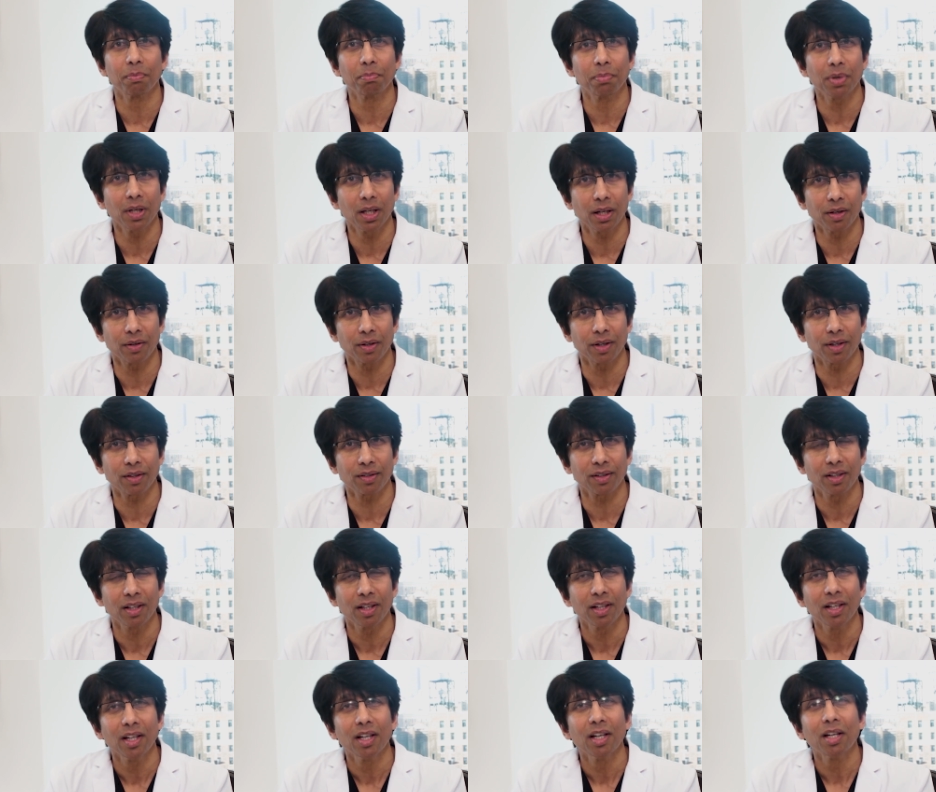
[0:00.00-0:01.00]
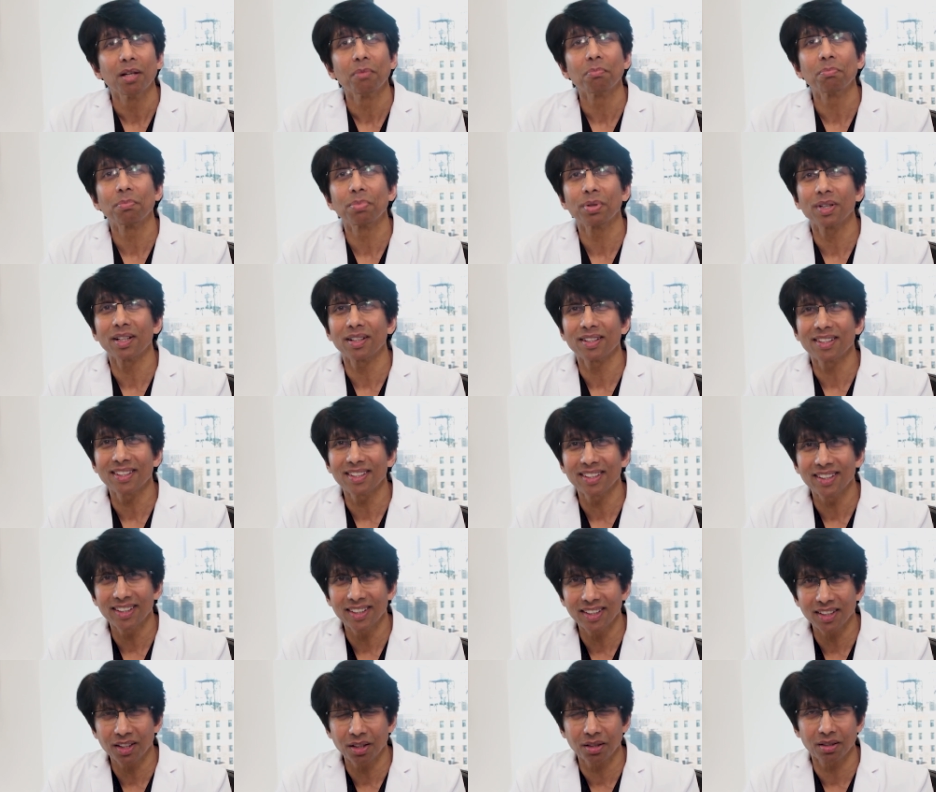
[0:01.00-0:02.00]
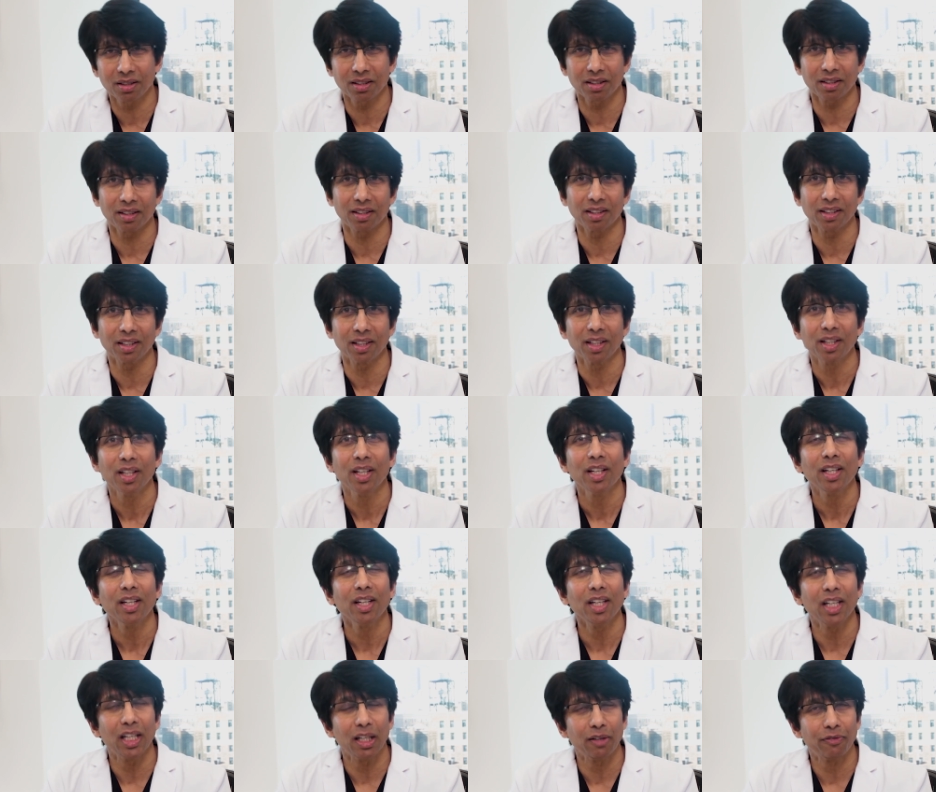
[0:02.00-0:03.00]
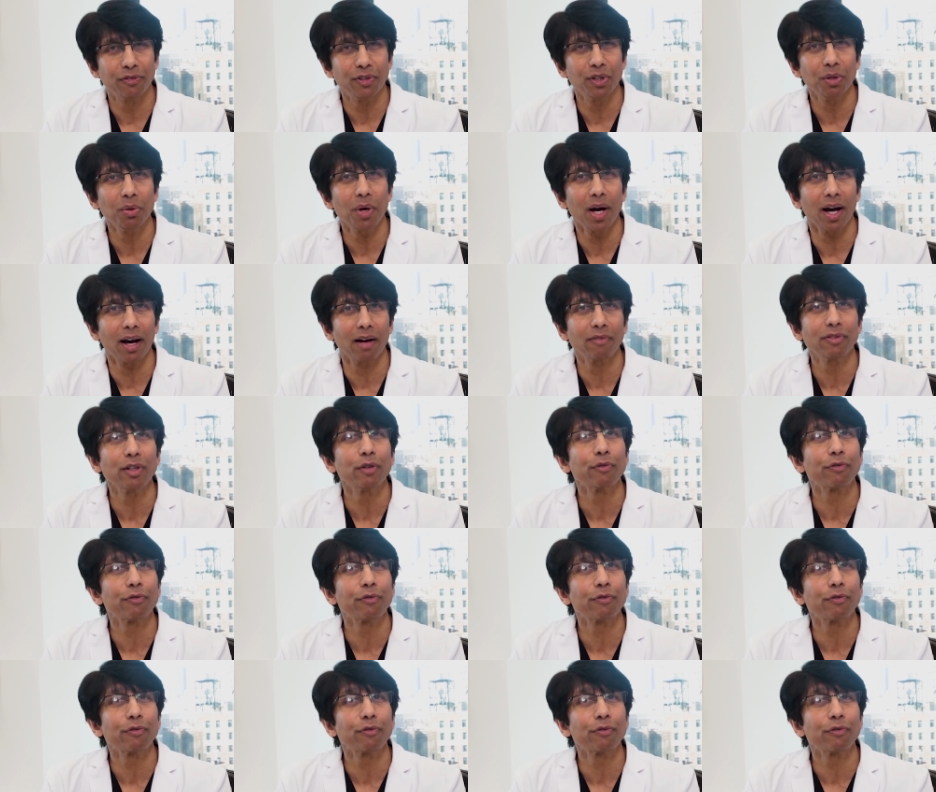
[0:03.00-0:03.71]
appearance, particularly if you have